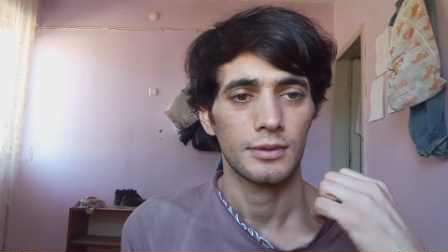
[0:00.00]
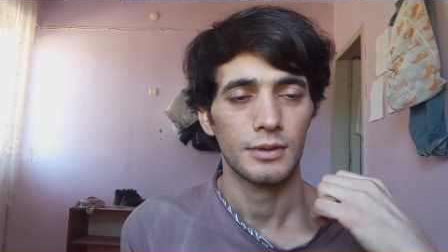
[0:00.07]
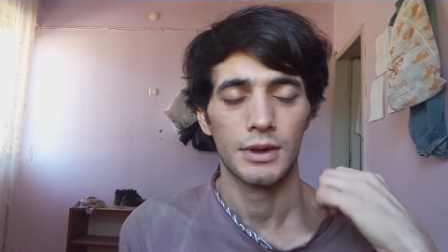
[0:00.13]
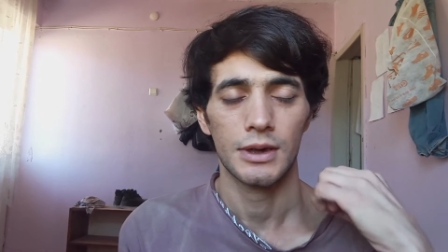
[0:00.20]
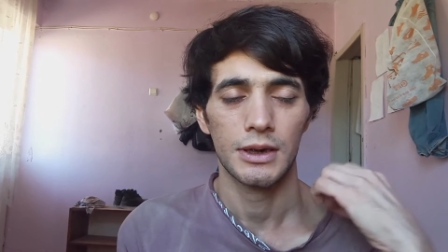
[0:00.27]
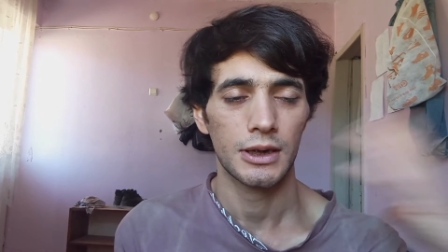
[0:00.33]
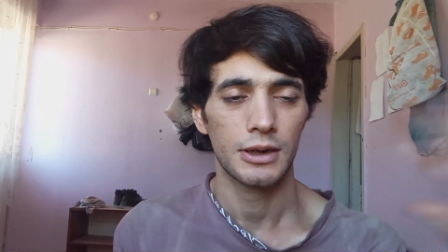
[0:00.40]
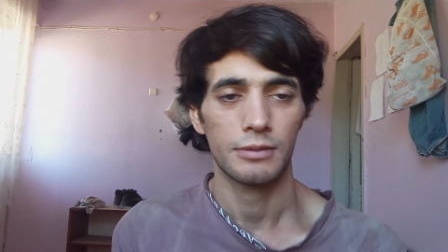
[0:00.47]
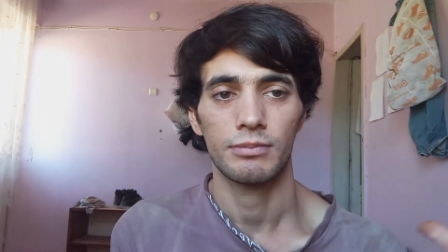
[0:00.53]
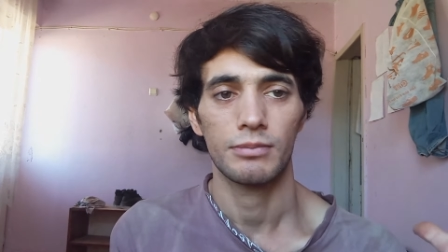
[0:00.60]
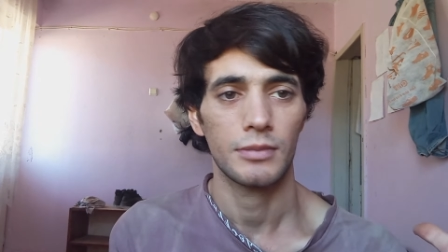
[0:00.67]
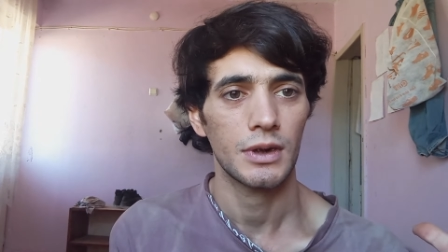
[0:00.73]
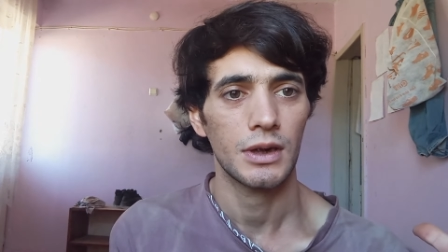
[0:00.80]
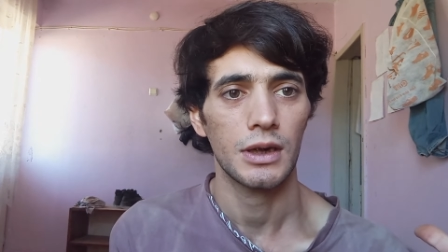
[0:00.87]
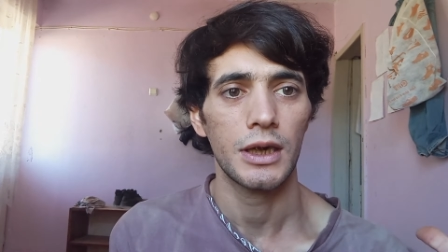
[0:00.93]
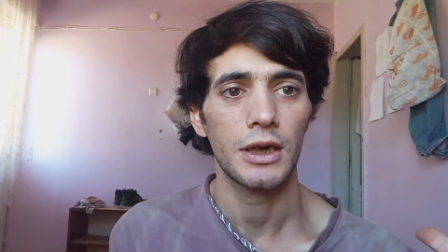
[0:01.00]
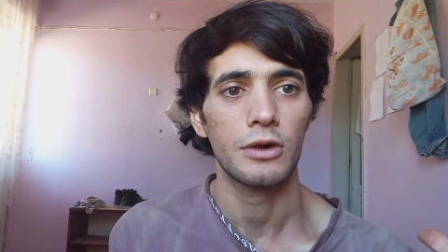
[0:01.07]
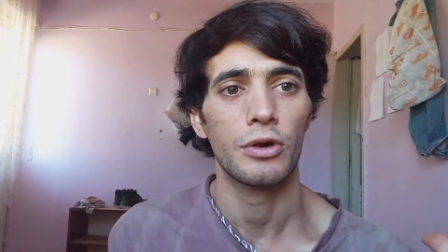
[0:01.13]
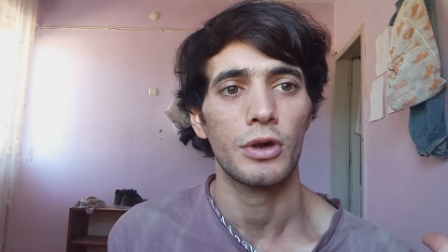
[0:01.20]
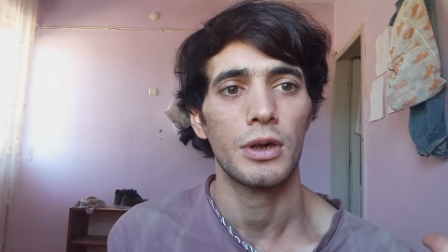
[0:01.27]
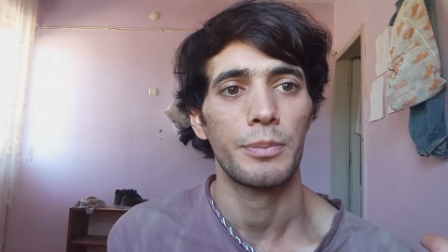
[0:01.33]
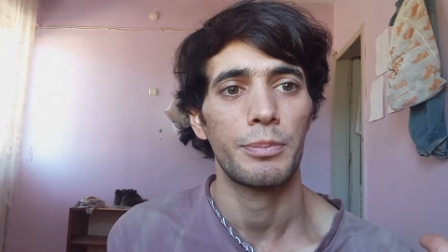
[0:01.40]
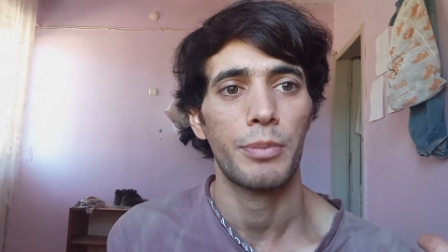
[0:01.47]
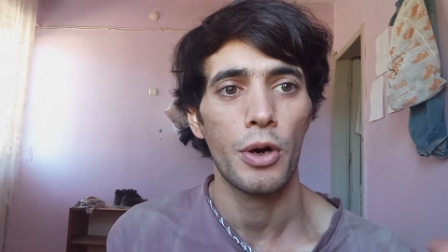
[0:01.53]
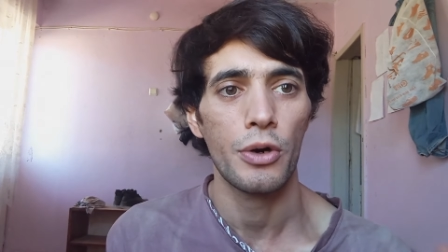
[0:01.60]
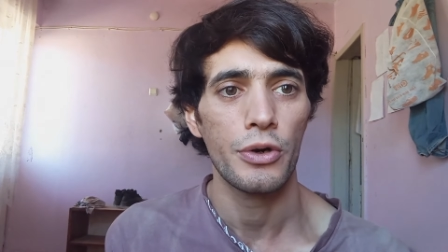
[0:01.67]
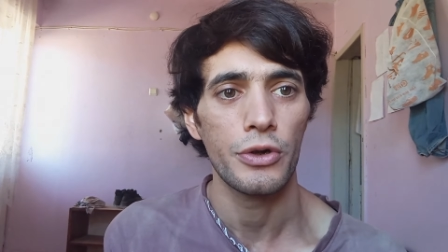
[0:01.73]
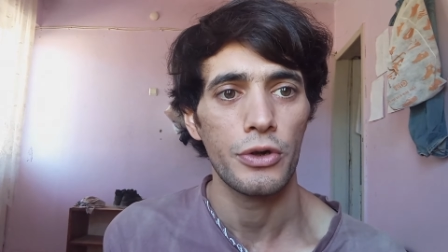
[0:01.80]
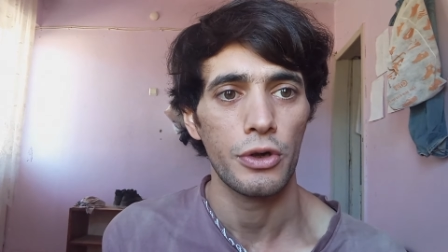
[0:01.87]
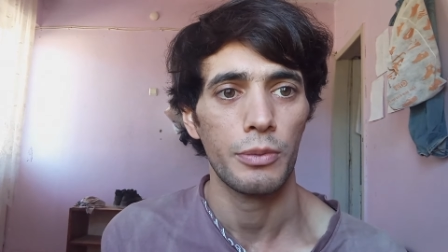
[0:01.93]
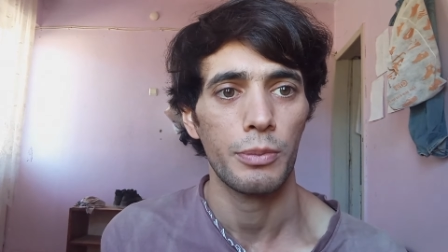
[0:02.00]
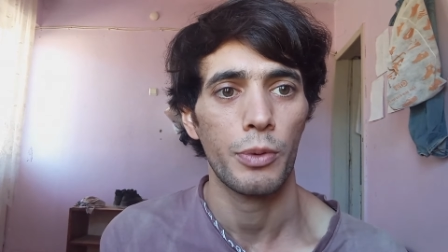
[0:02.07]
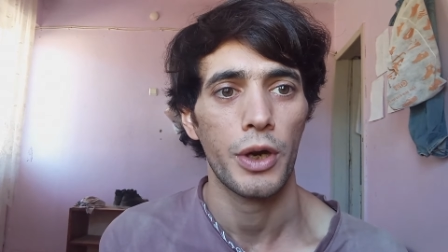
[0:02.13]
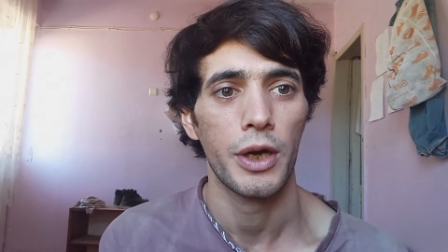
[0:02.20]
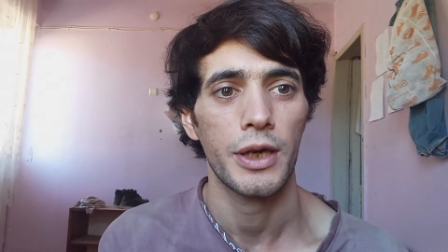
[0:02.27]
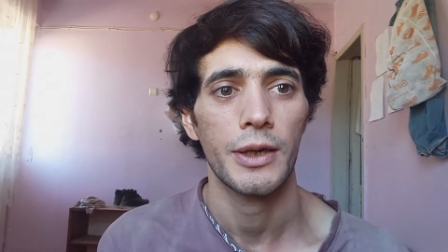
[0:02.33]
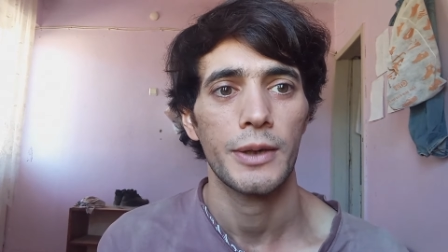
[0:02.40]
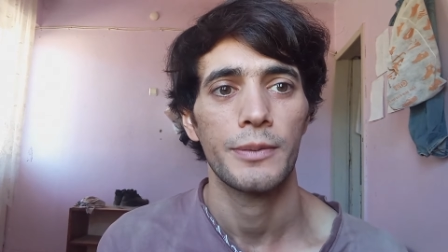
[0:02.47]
and it literally burns your brain.